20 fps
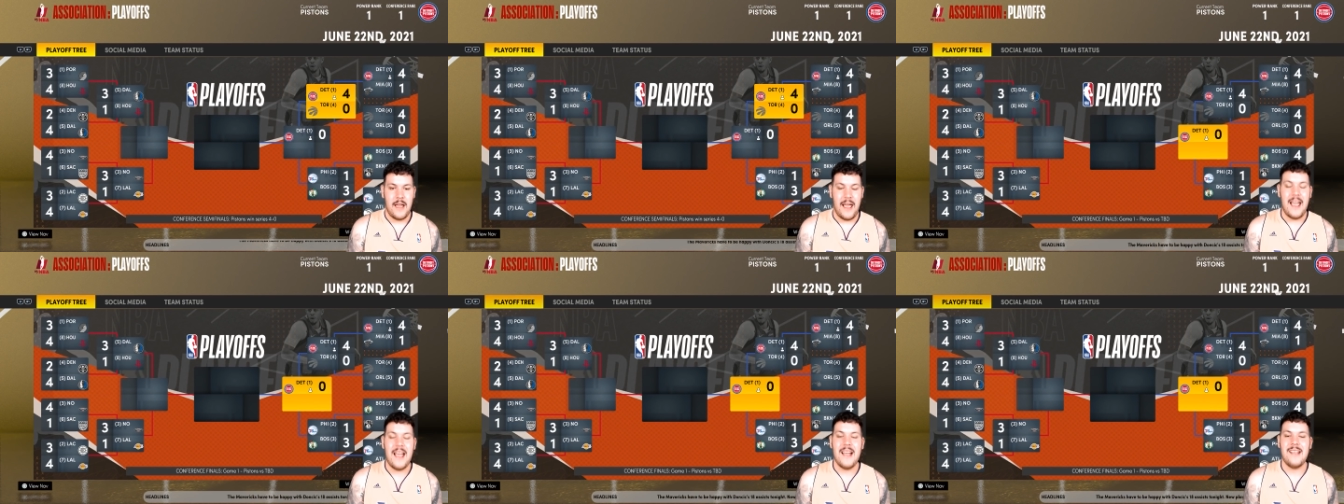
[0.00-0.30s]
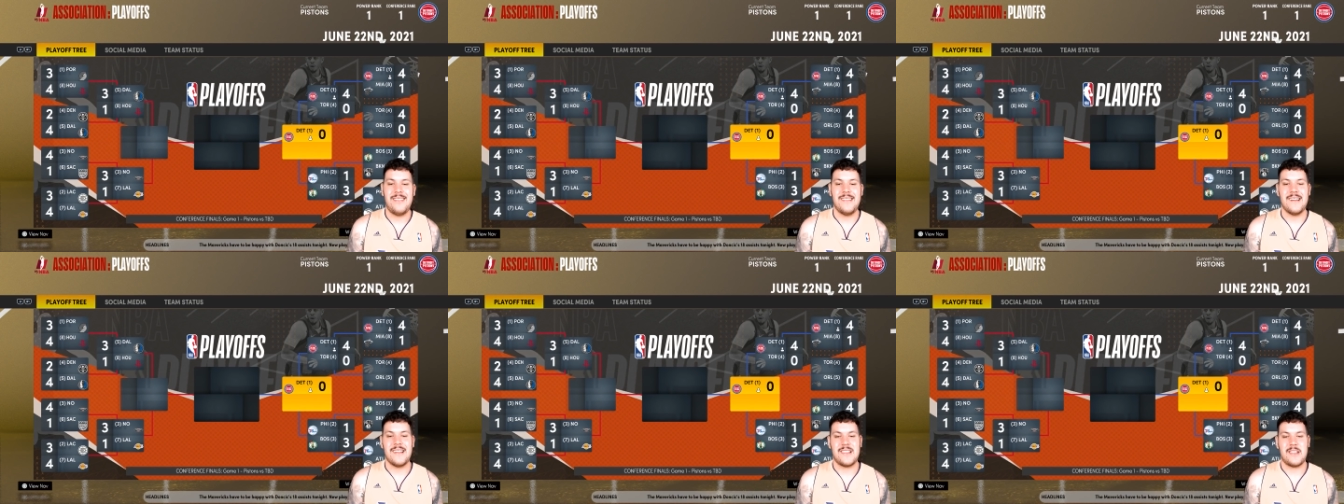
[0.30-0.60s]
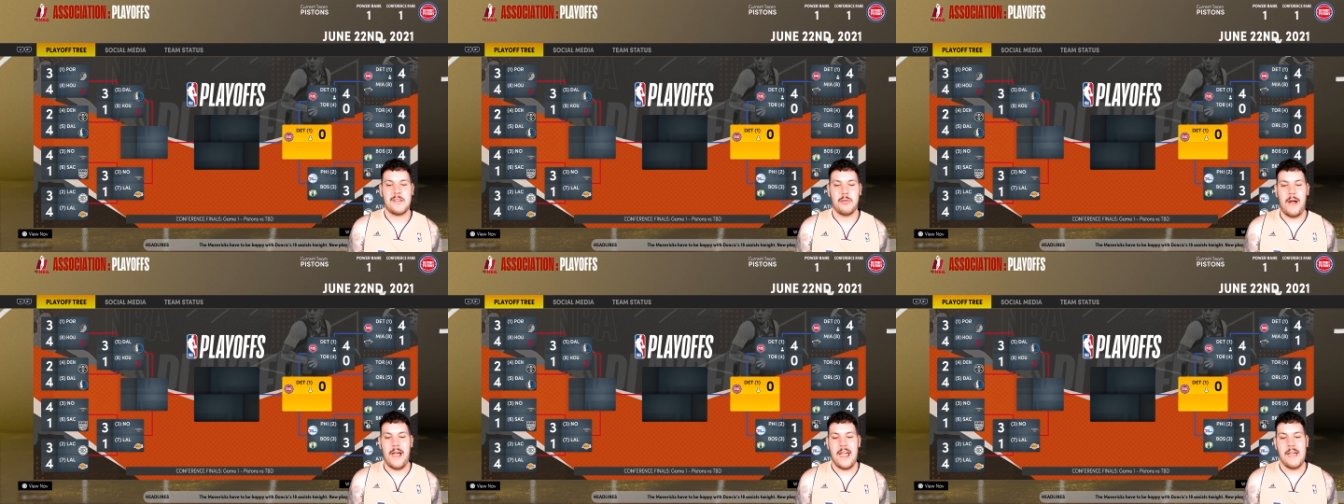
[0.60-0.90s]
It's a
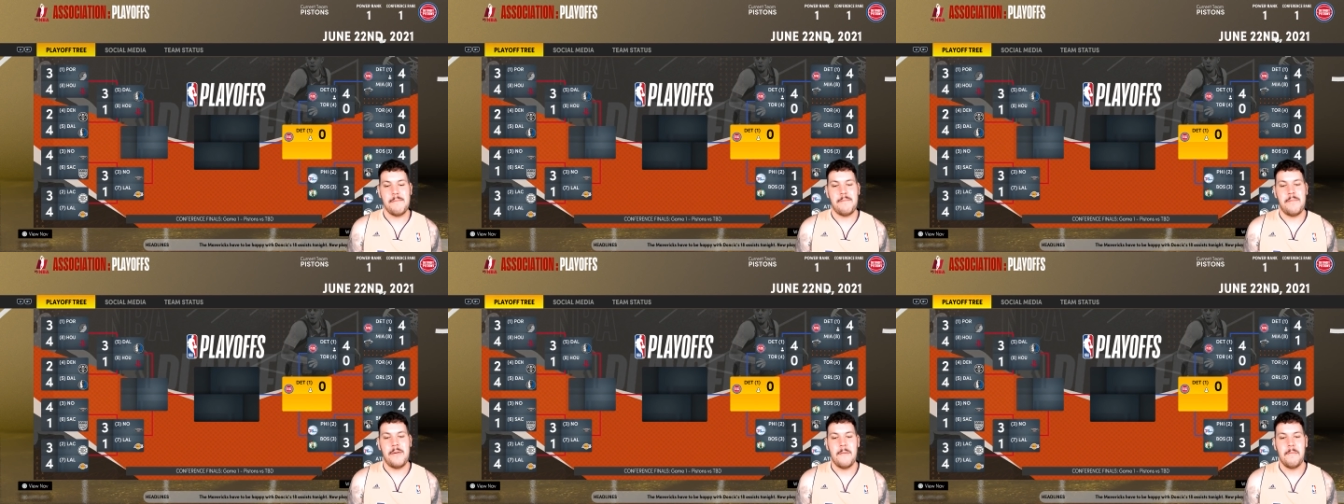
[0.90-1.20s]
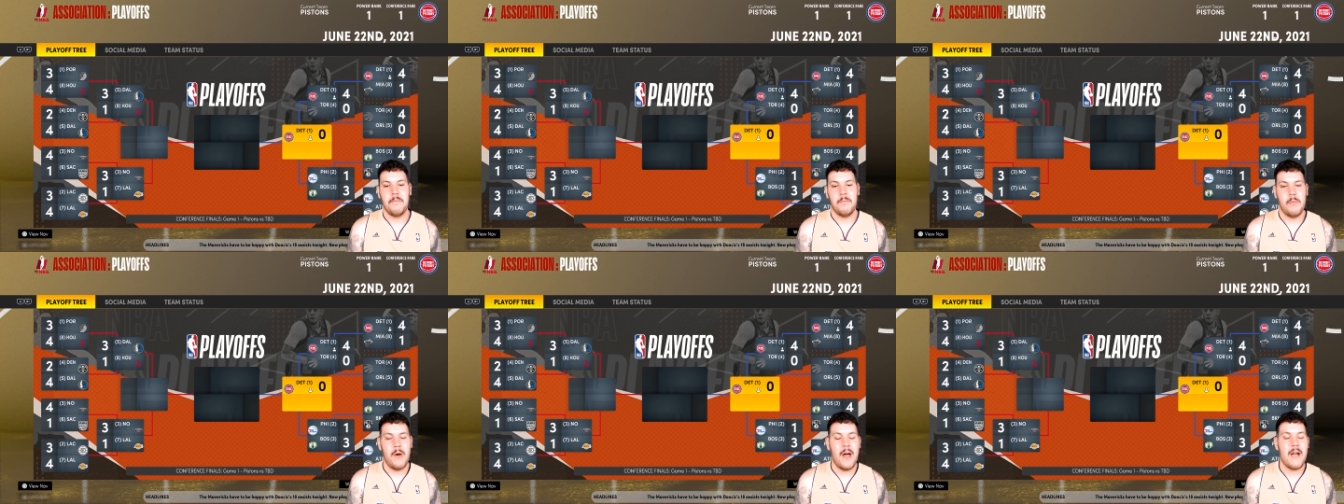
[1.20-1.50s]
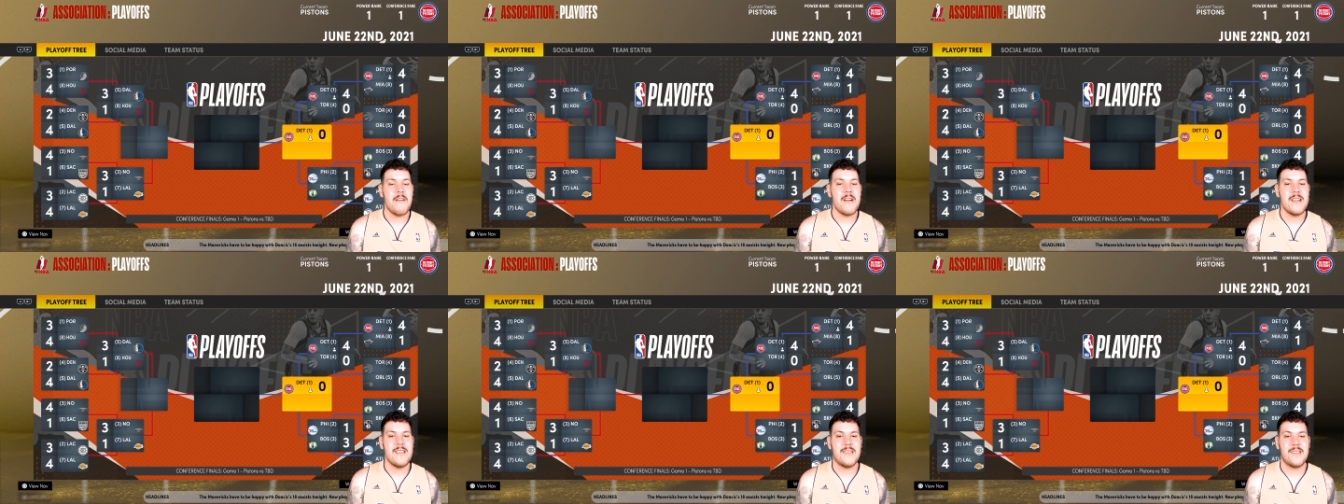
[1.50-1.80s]
sweep.
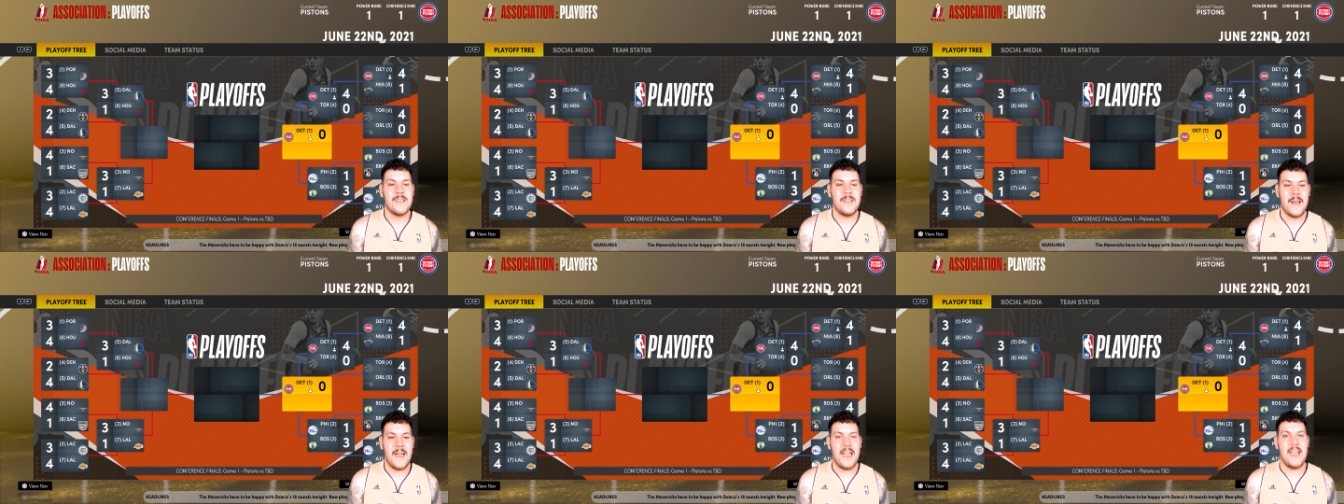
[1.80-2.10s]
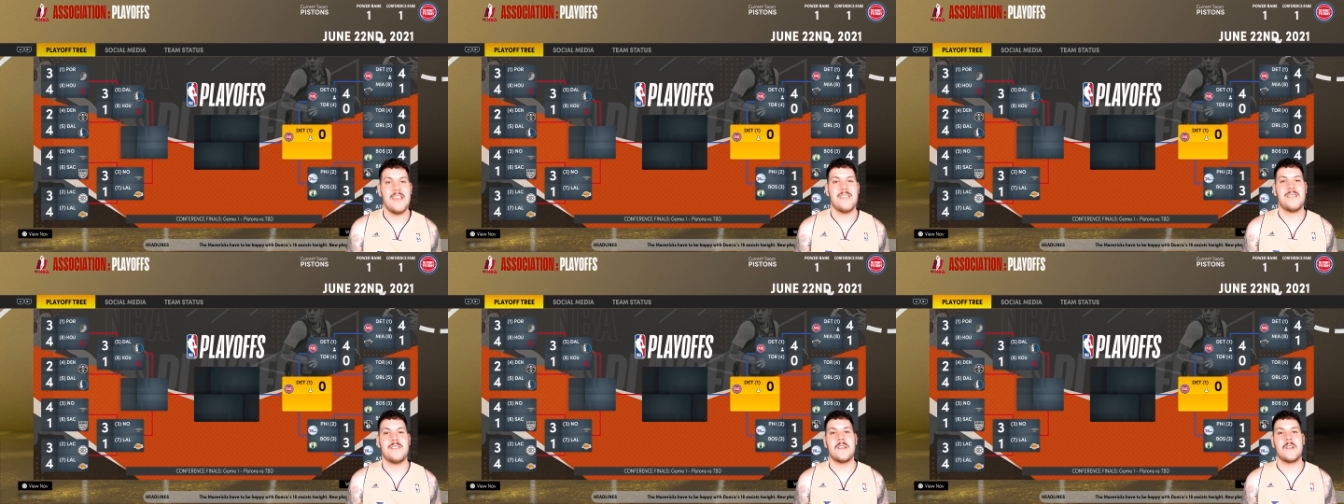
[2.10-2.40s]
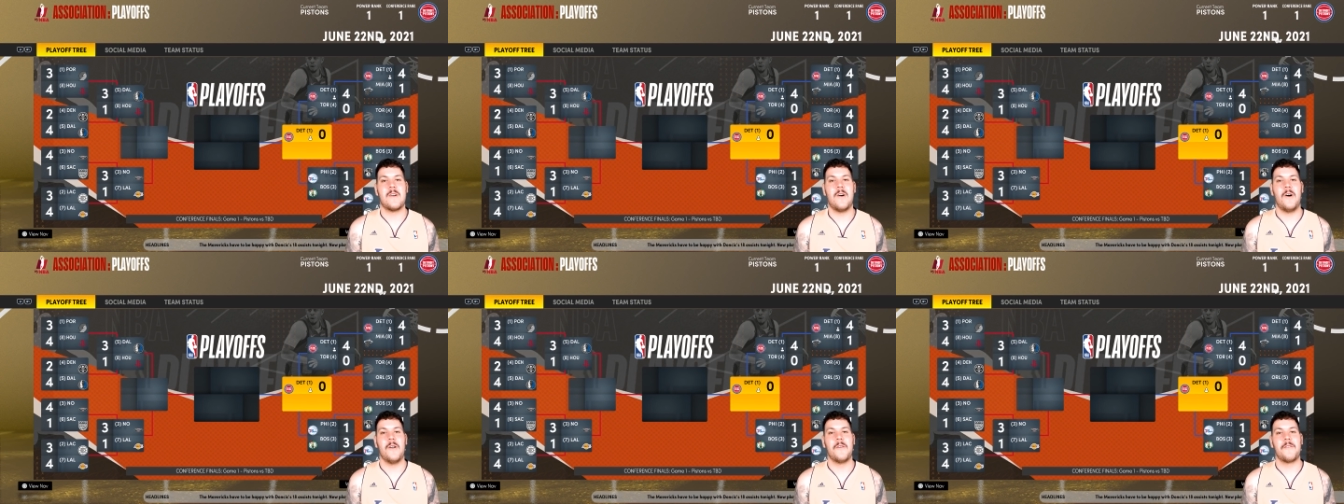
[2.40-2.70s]
We're into the
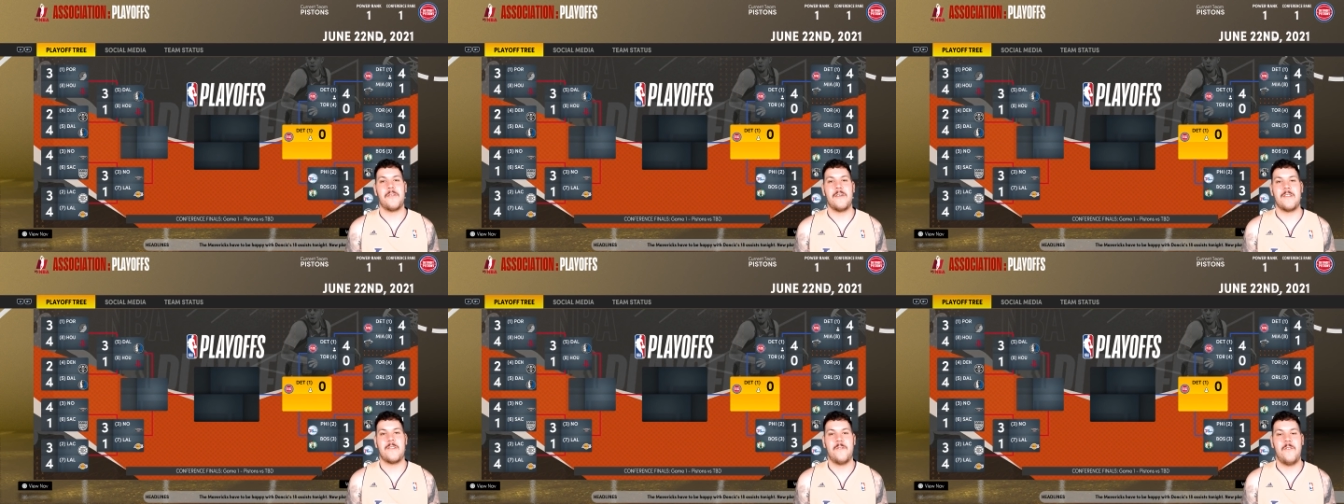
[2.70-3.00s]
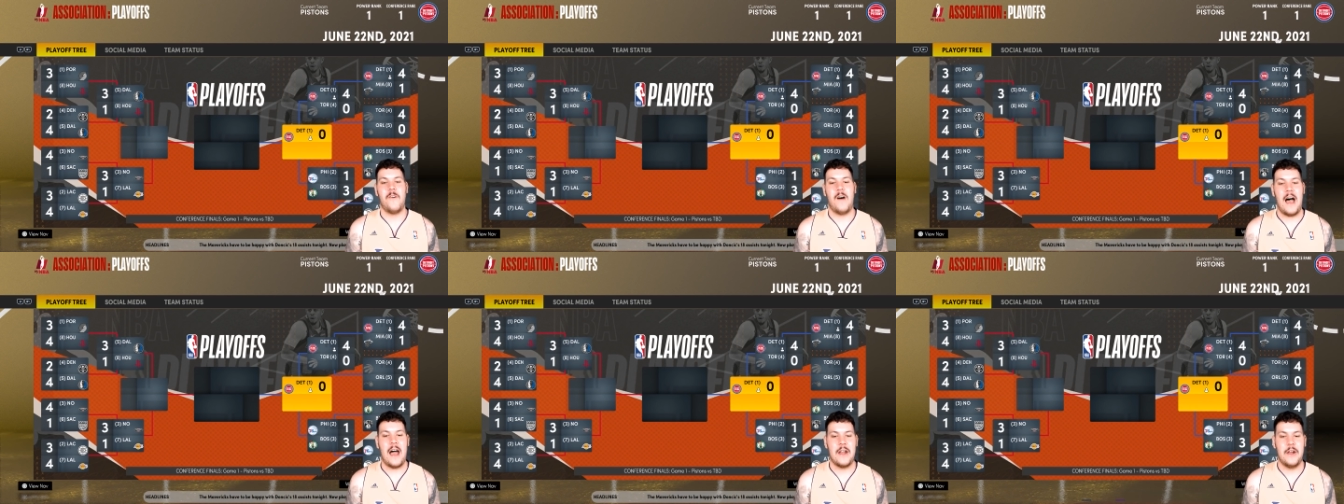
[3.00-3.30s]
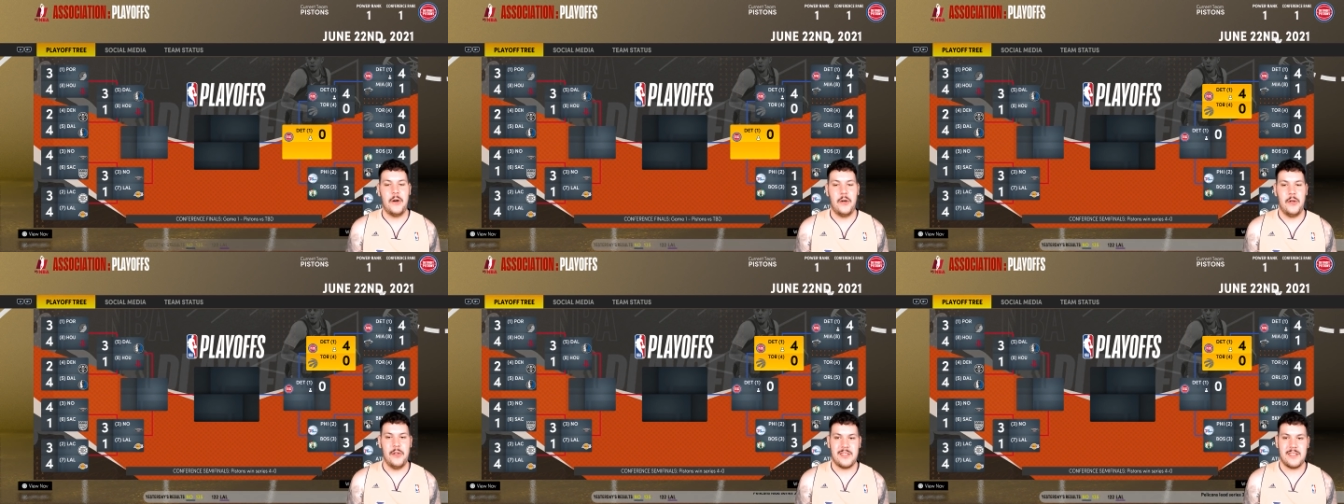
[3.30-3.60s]
Eastern Conference
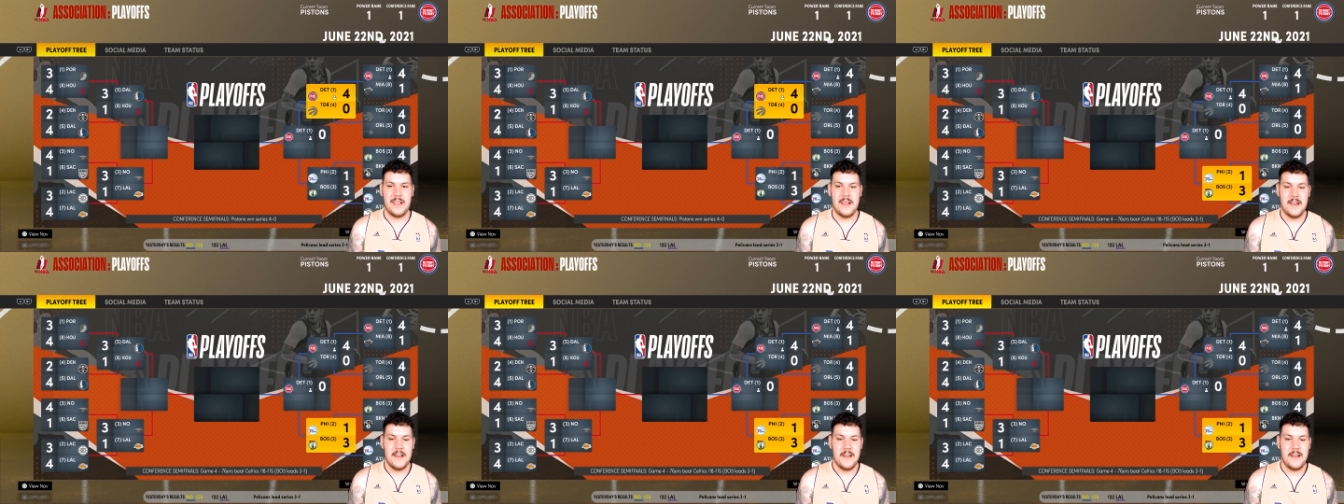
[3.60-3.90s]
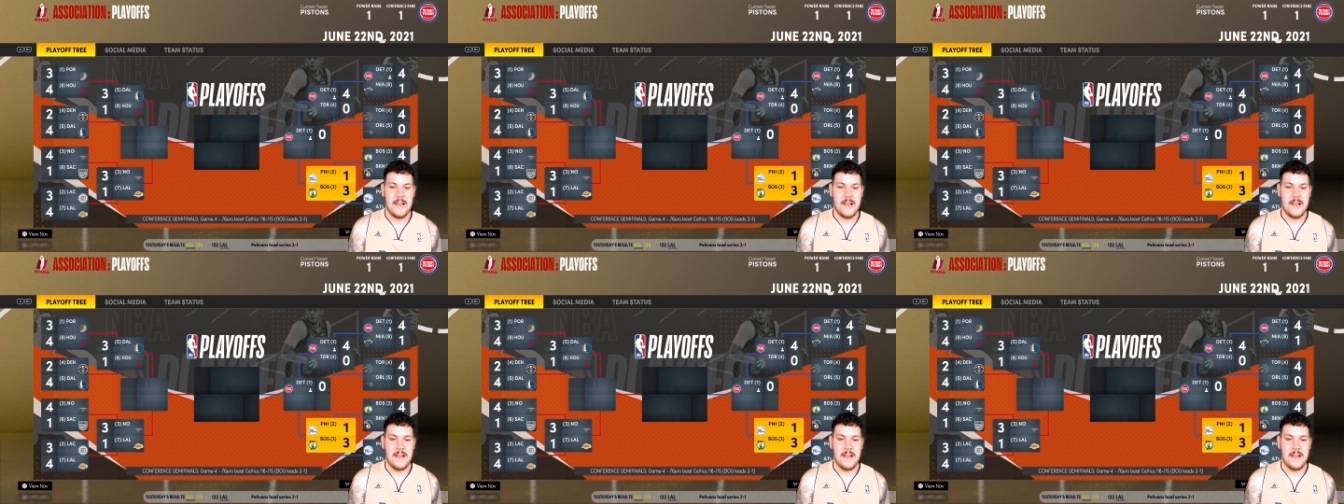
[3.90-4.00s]
Finals.